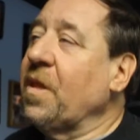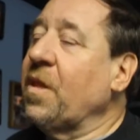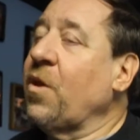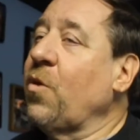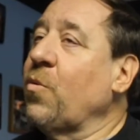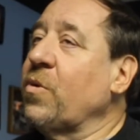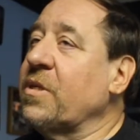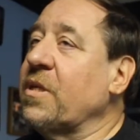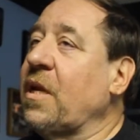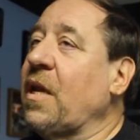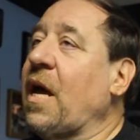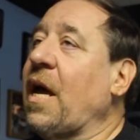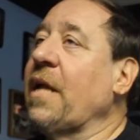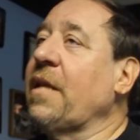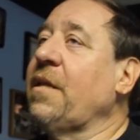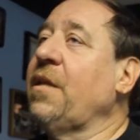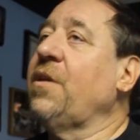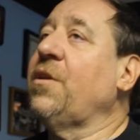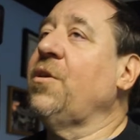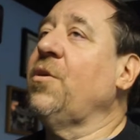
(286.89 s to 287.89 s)
There was a
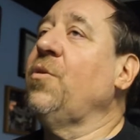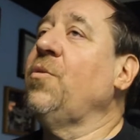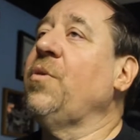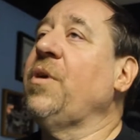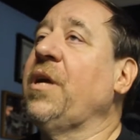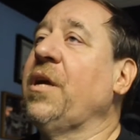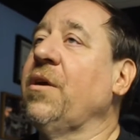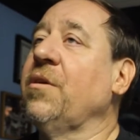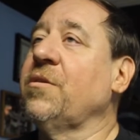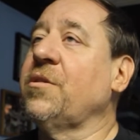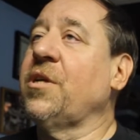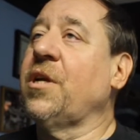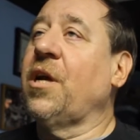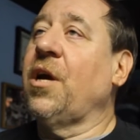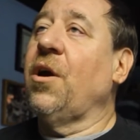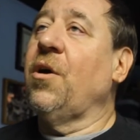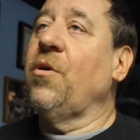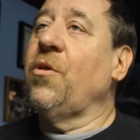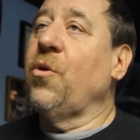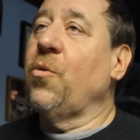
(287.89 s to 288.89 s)
lot to do years
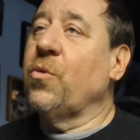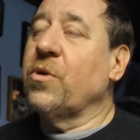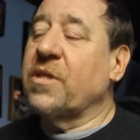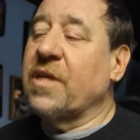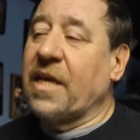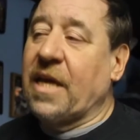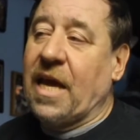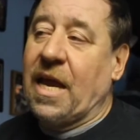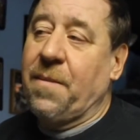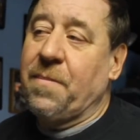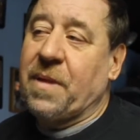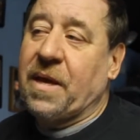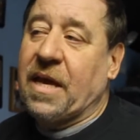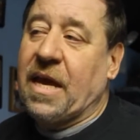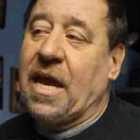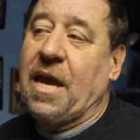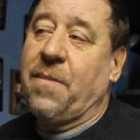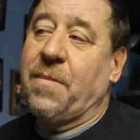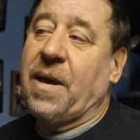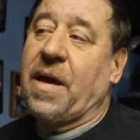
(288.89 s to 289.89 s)
ago. There was a game that
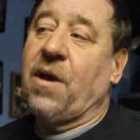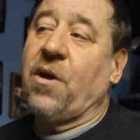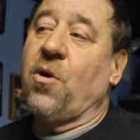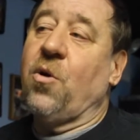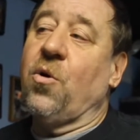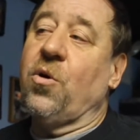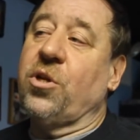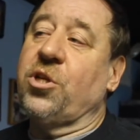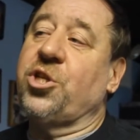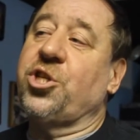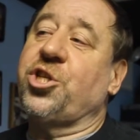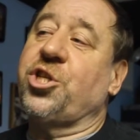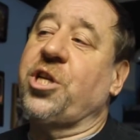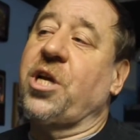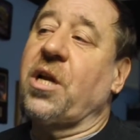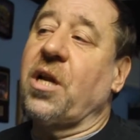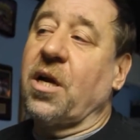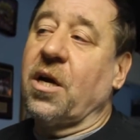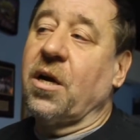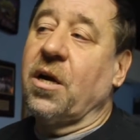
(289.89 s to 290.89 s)
came out called
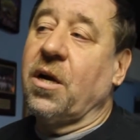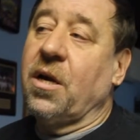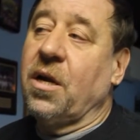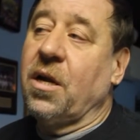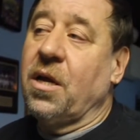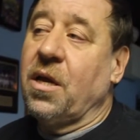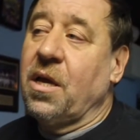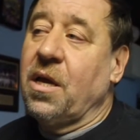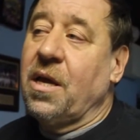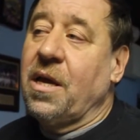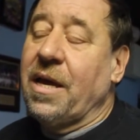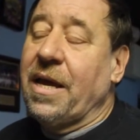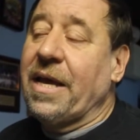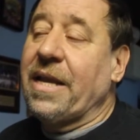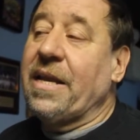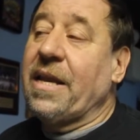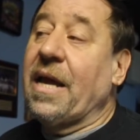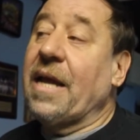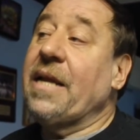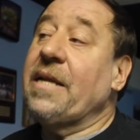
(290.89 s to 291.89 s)
Chiller
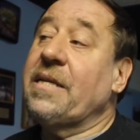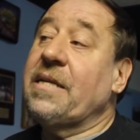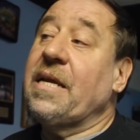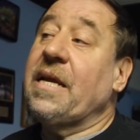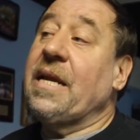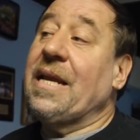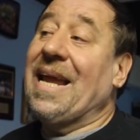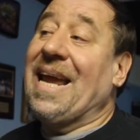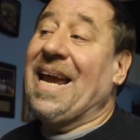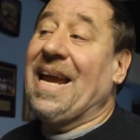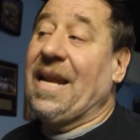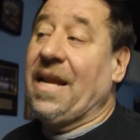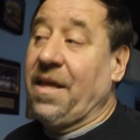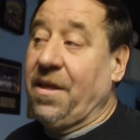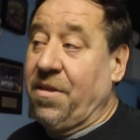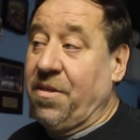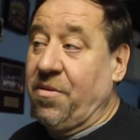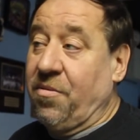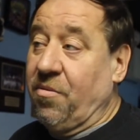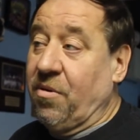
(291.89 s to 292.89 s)
in
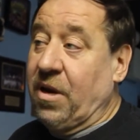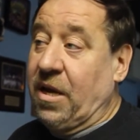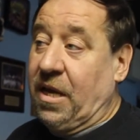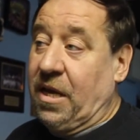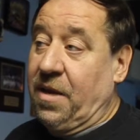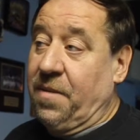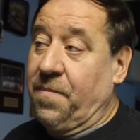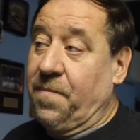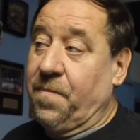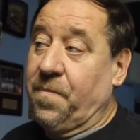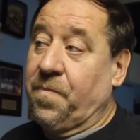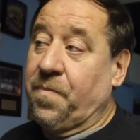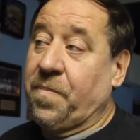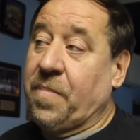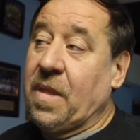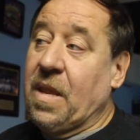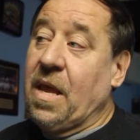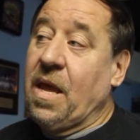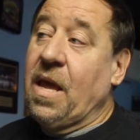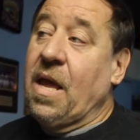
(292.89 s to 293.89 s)
1983.
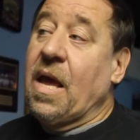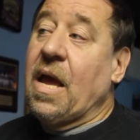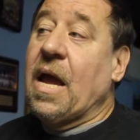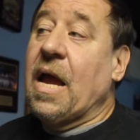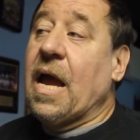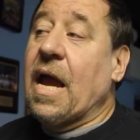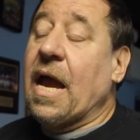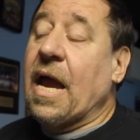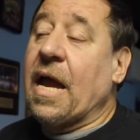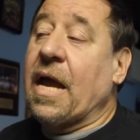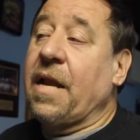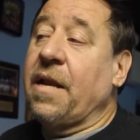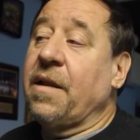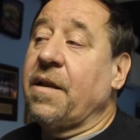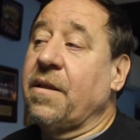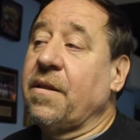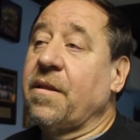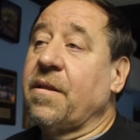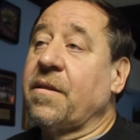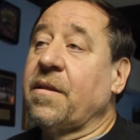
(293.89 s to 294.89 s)

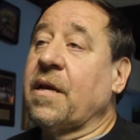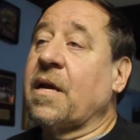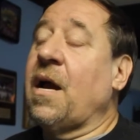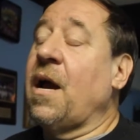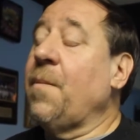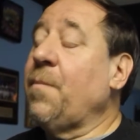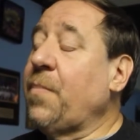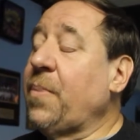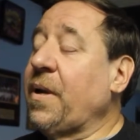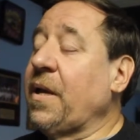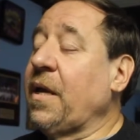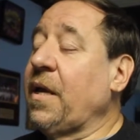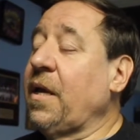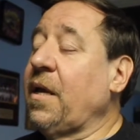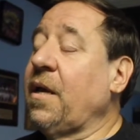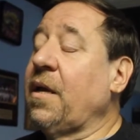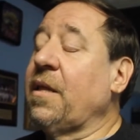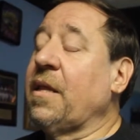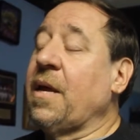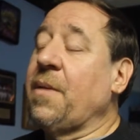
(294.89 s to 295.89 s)
And the
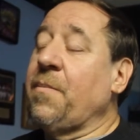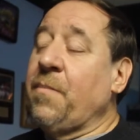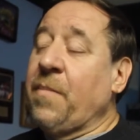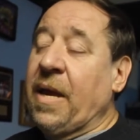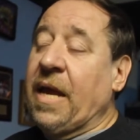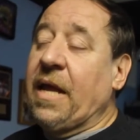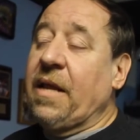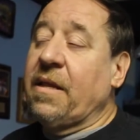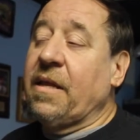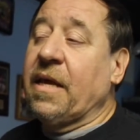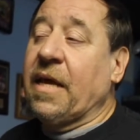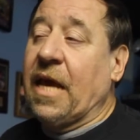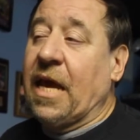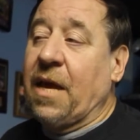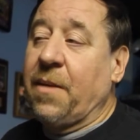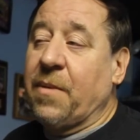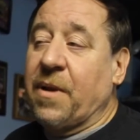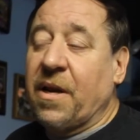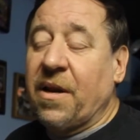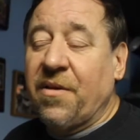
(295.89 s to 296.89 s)
company that made the
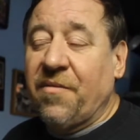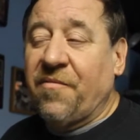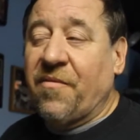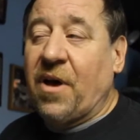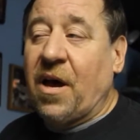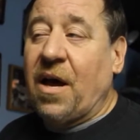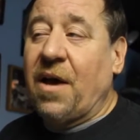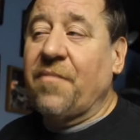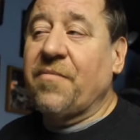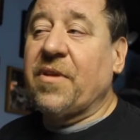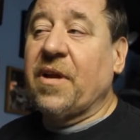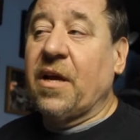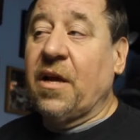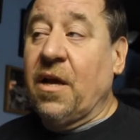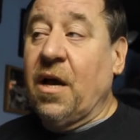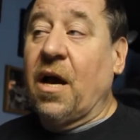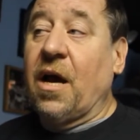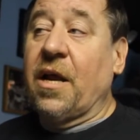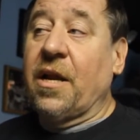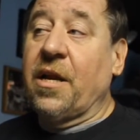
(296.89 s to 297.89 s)
game, it involved a
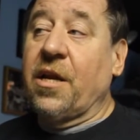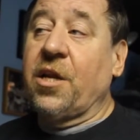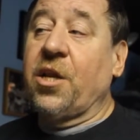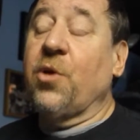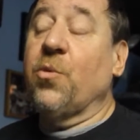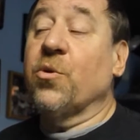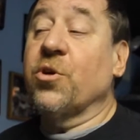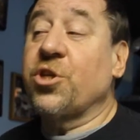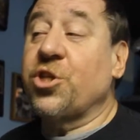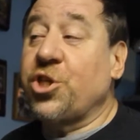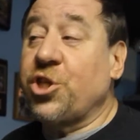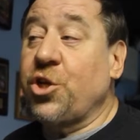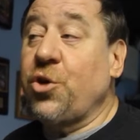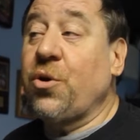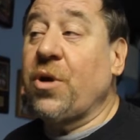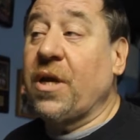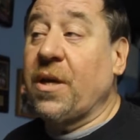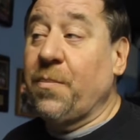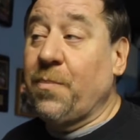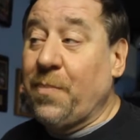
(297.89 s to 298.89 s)
gun, and you were
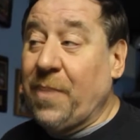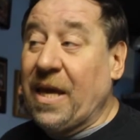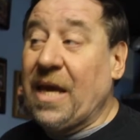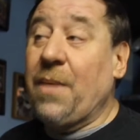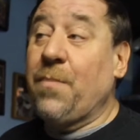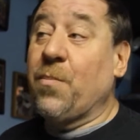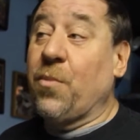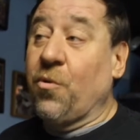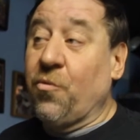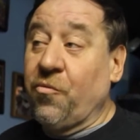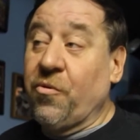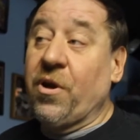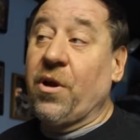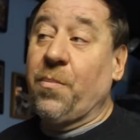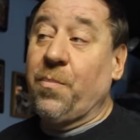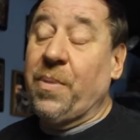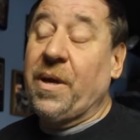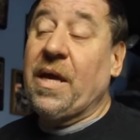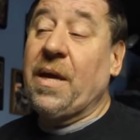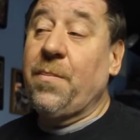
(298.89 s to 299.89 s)
shooting people, real
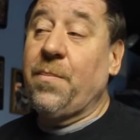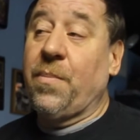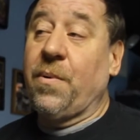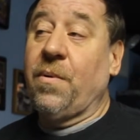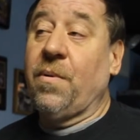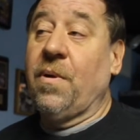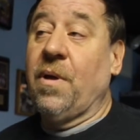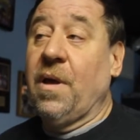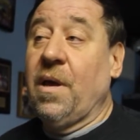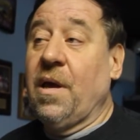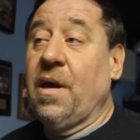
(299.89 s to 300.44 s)
people,